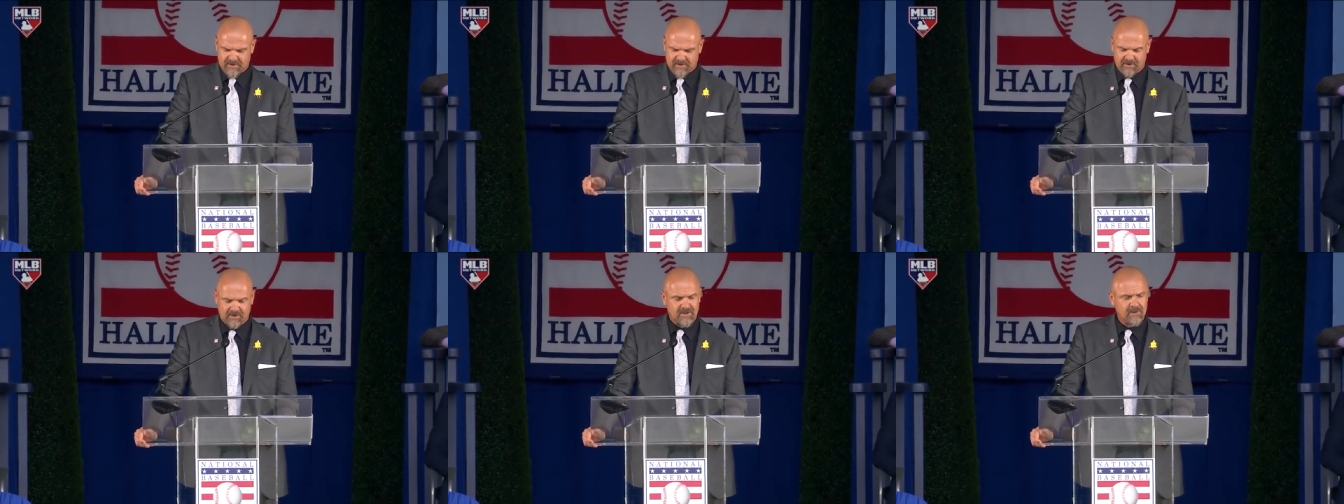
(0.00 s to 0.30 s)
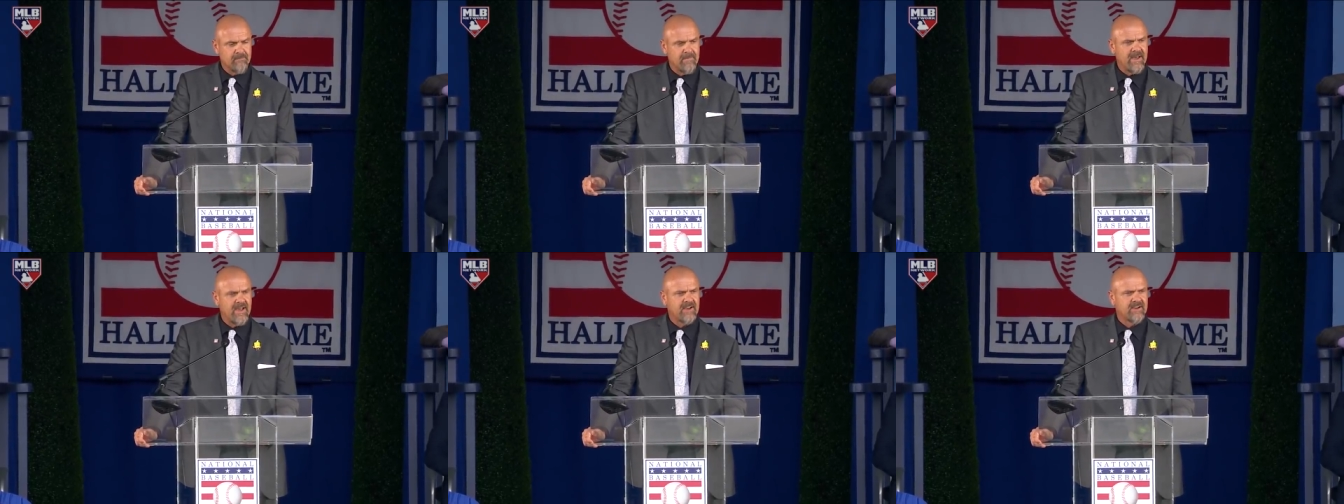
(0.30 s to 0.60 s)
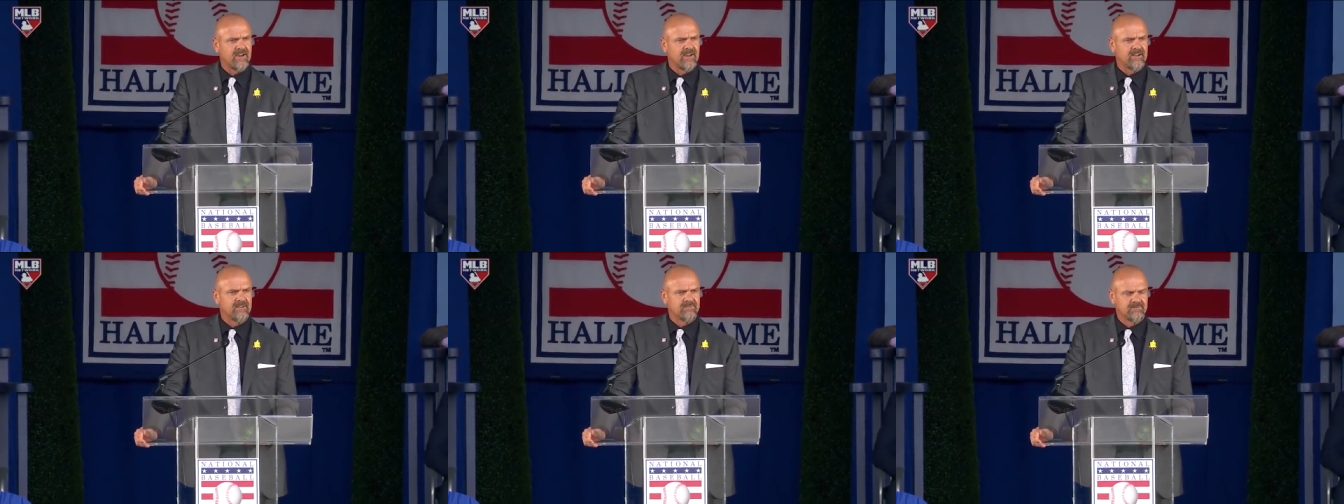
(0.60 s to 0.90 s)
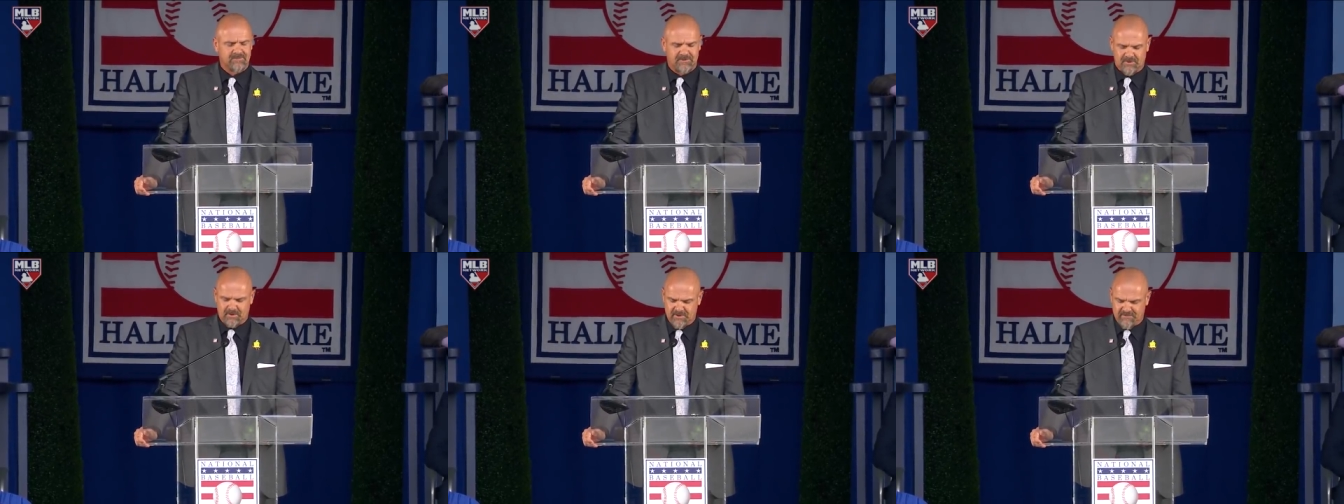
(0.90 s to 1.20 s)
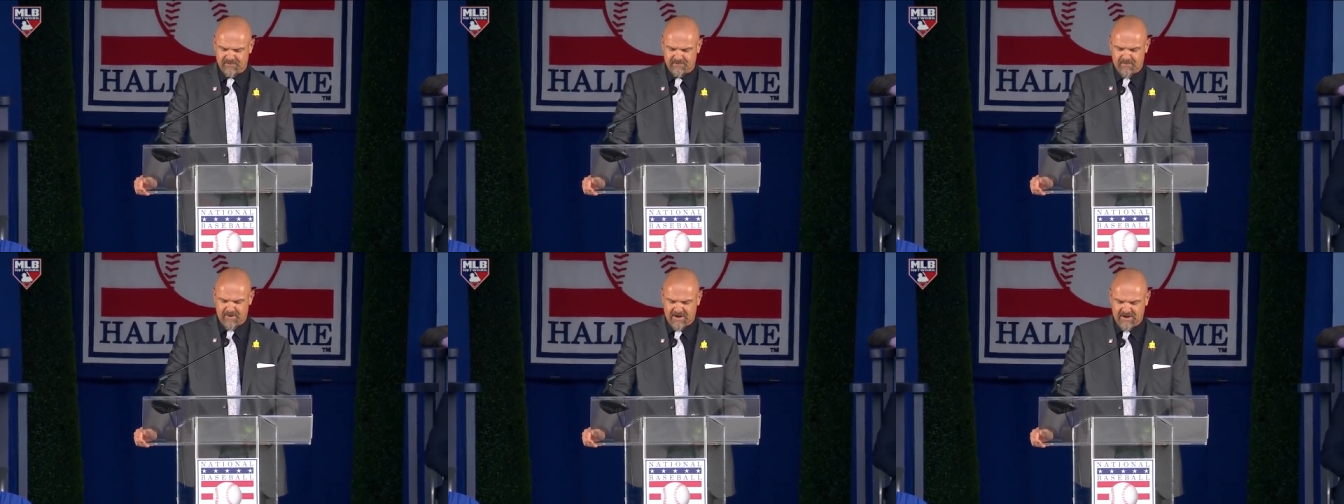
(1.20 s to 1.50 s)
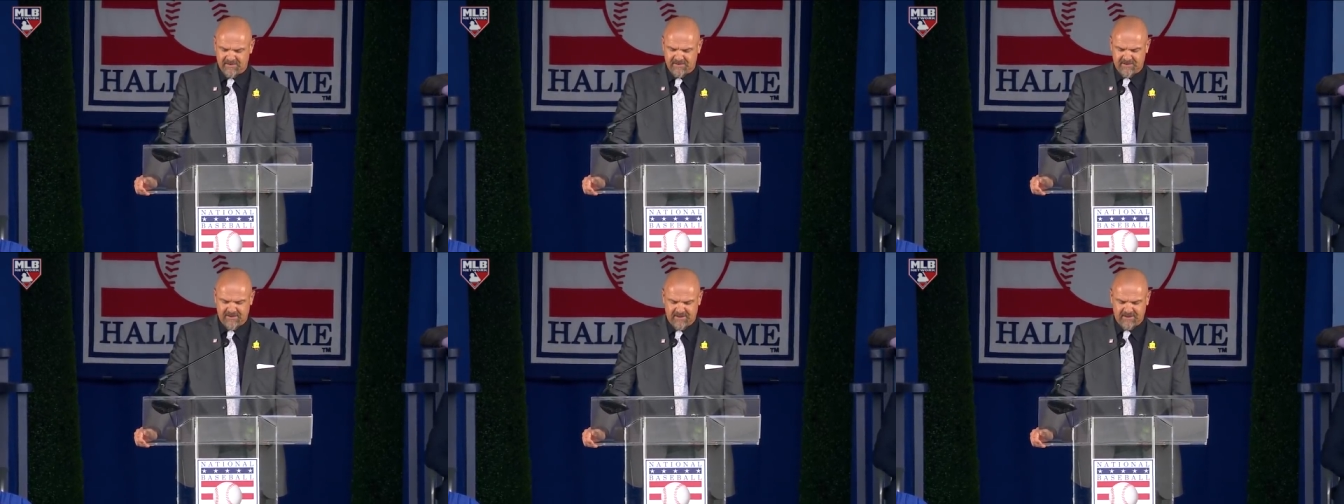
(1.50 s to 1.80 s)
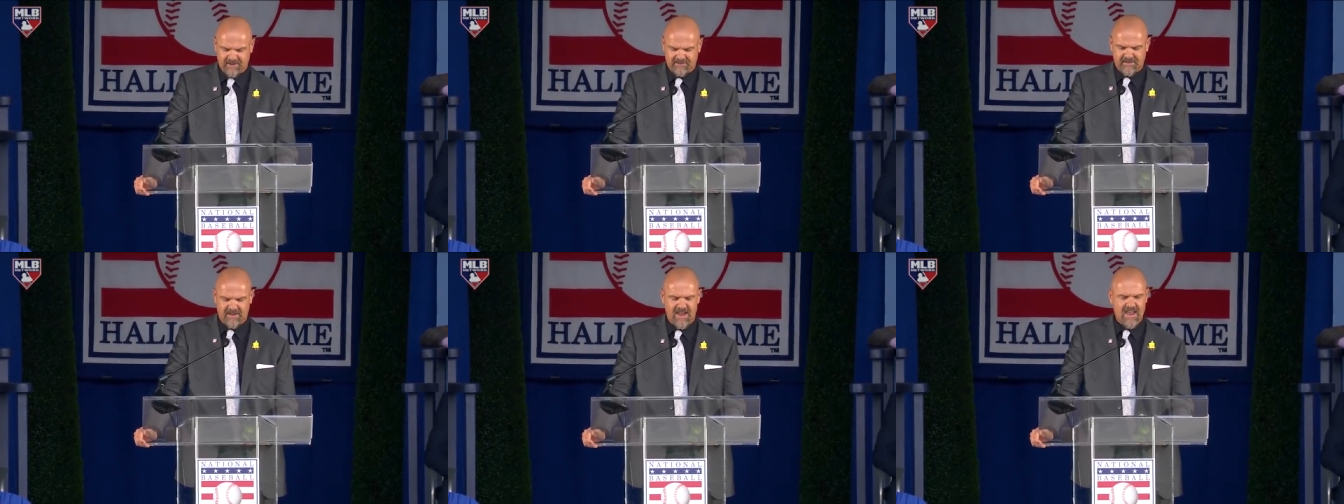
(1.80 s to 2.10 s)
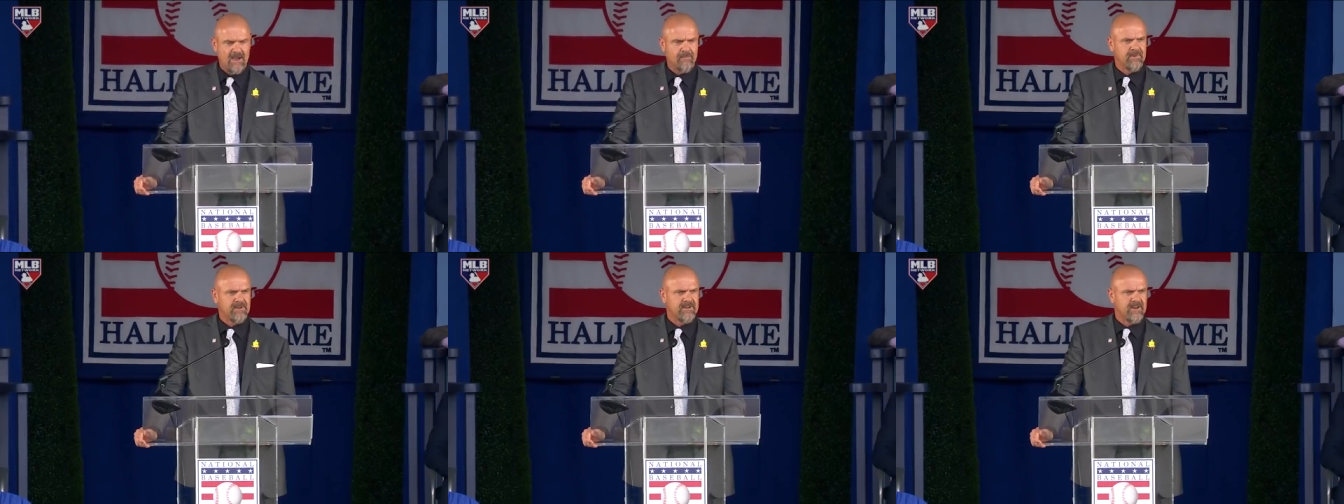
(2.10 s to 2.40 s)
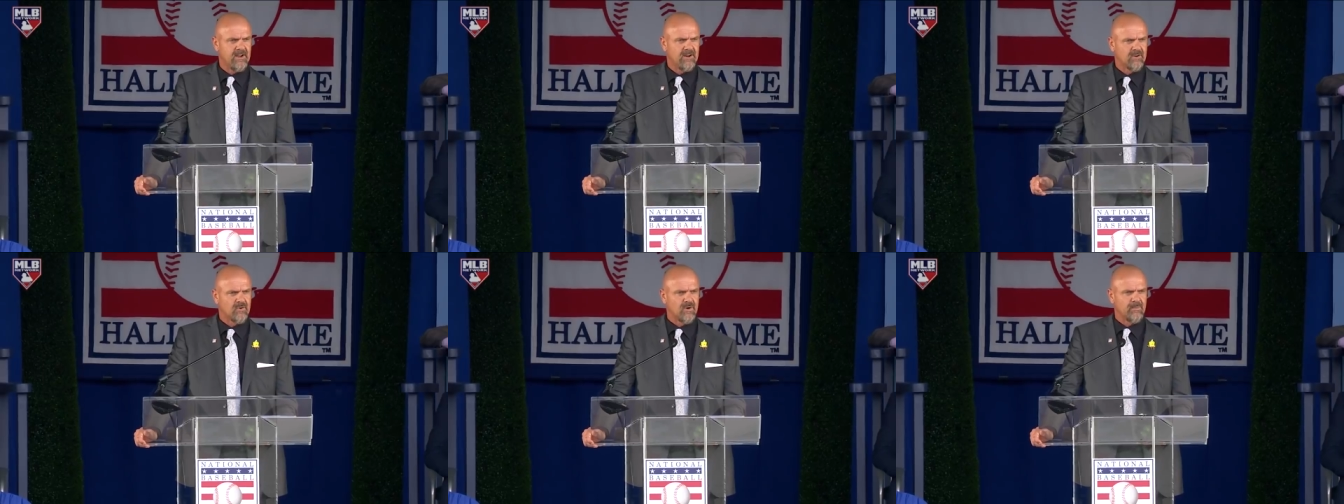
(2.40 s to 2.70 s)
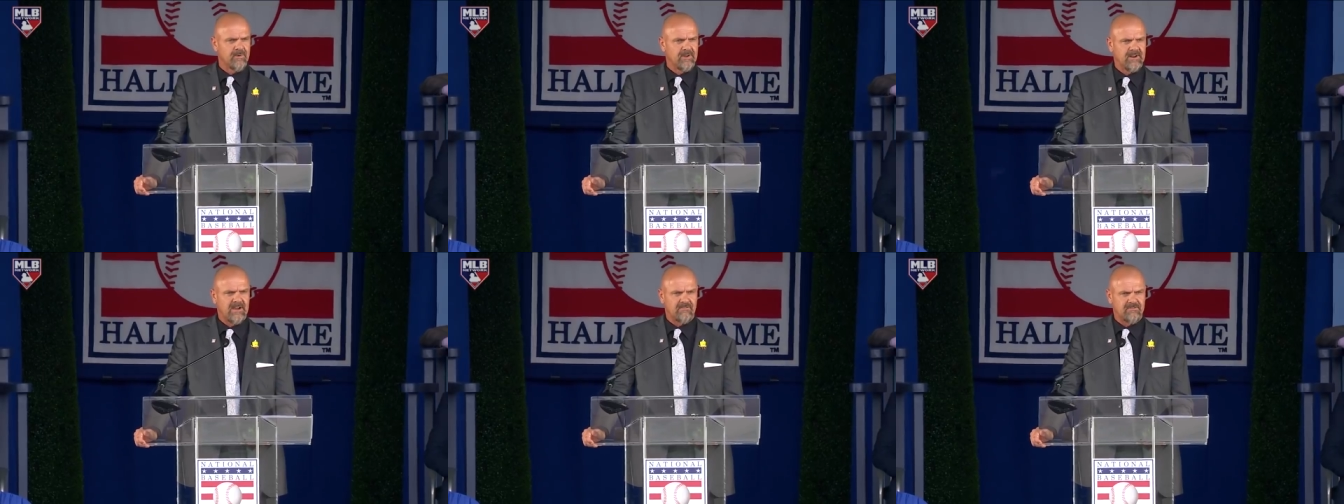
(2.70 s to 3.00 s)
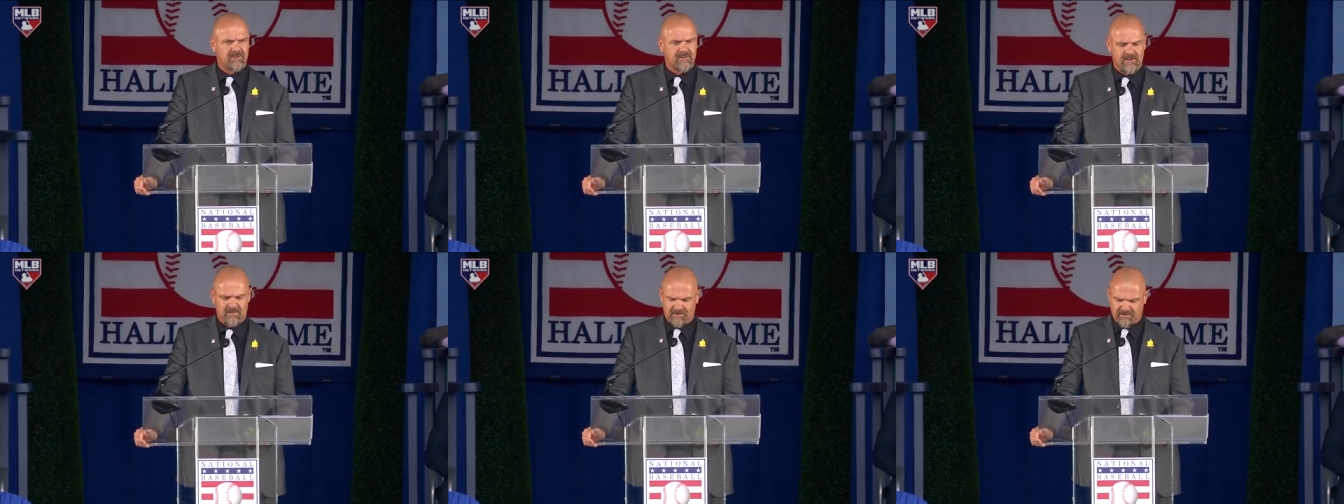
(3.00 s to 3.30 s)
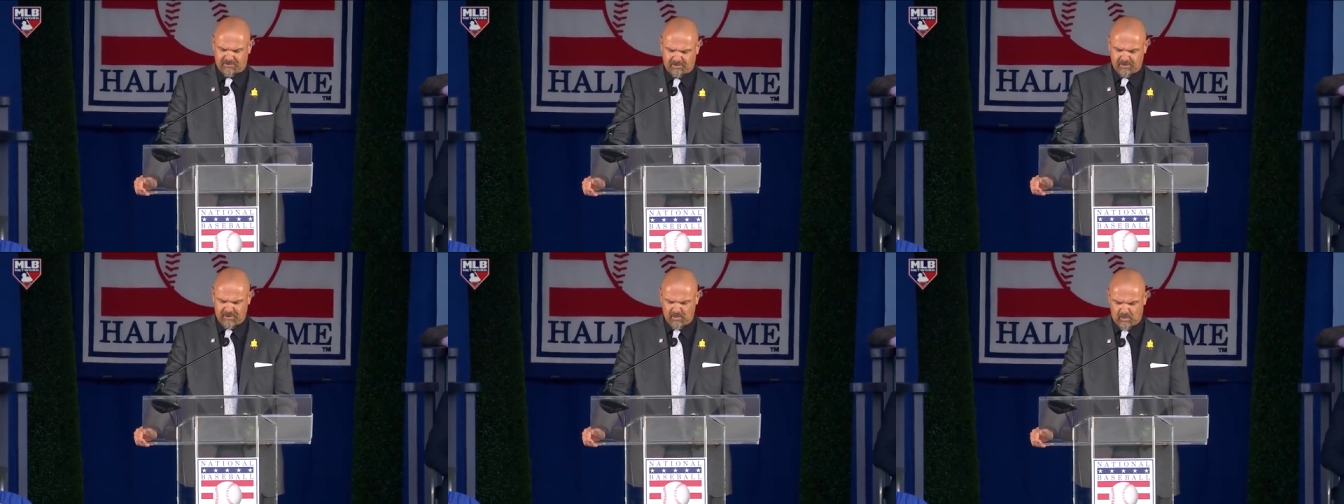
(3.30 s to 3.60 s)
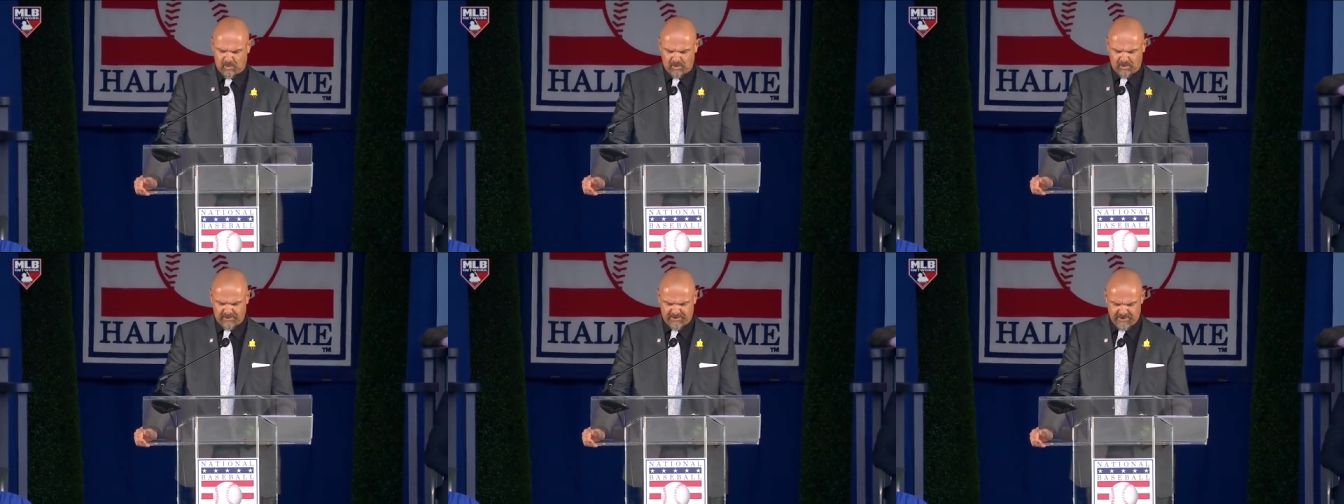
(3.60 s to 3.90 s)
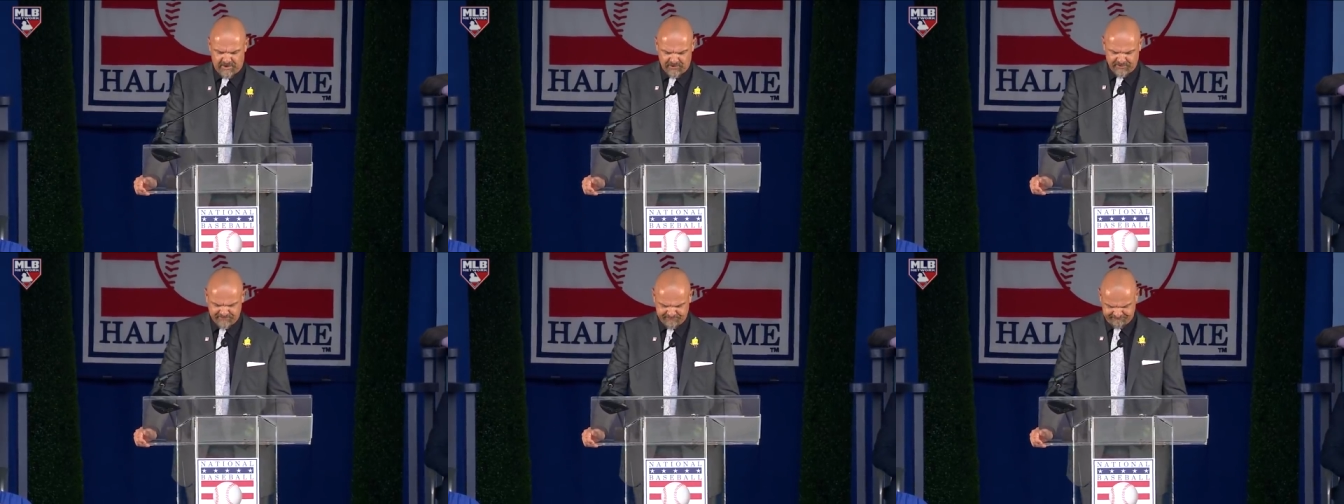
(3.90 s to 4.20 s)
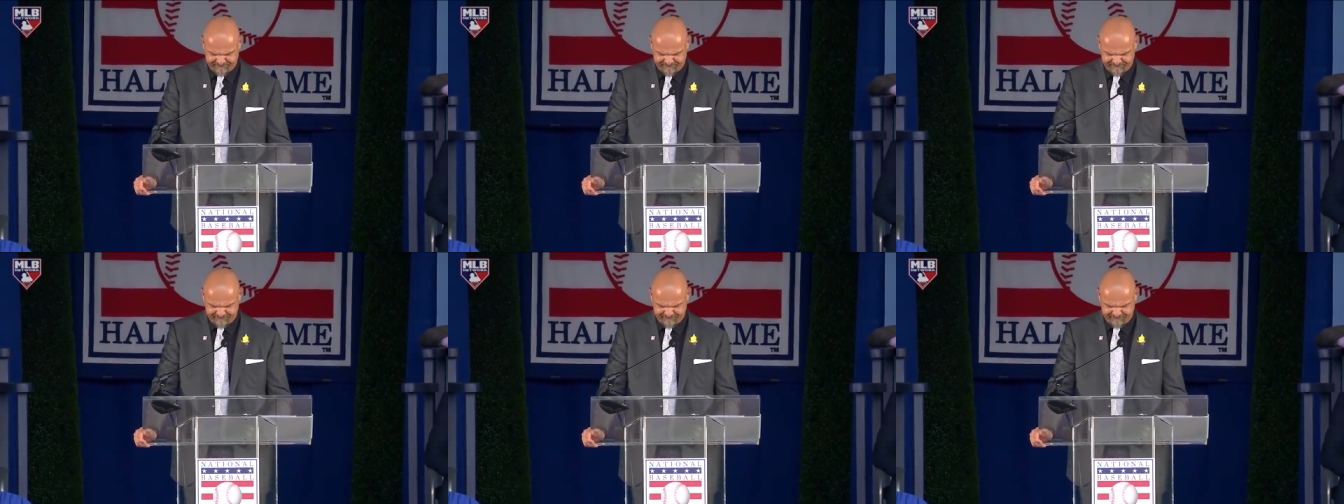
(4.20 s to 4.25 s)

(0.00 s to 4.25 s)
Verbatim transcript: Looking back, I don't even mind that I got the hand me down equipment after the other three wore it out.